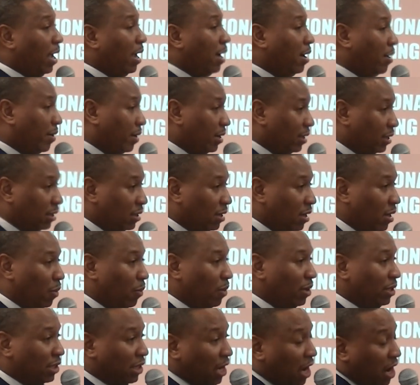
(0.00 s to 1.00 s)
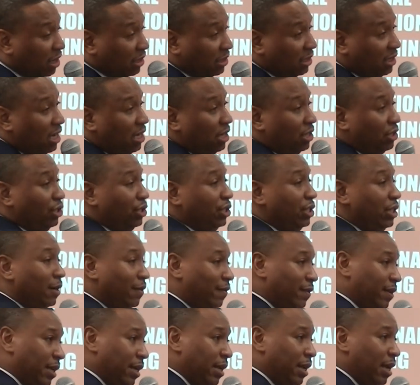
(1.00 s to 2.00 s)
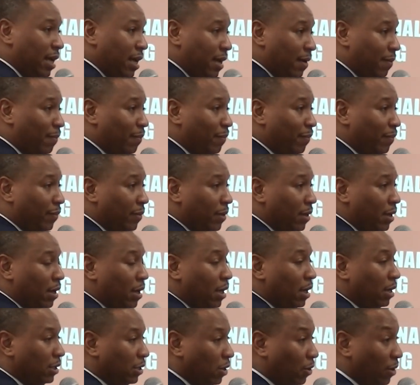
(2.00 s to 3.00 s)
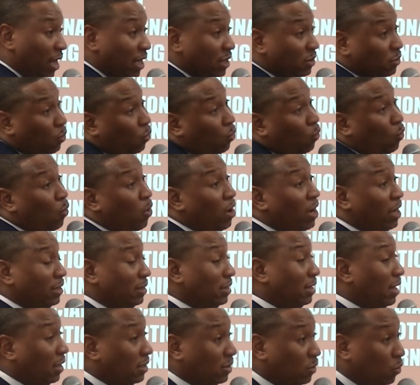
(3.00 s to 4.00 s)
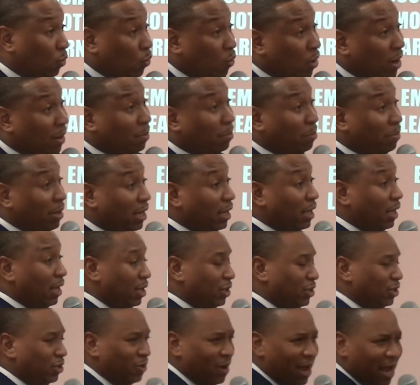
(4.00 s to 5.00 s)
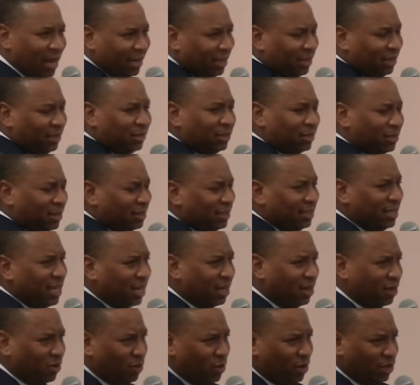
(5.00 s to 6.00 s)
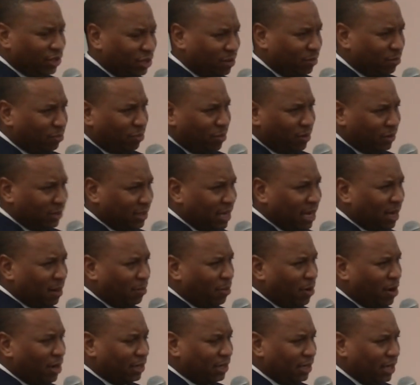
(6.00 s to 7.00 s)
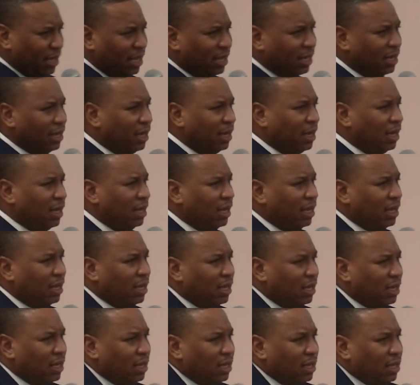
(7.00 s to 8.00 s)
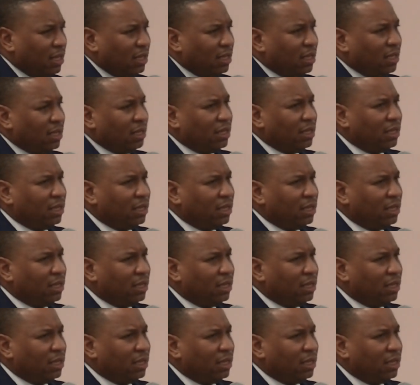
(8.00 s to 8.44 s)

parents, we started seeing a shift in that. So that's one that's one big issue. I think the second question, second part to that. What uh,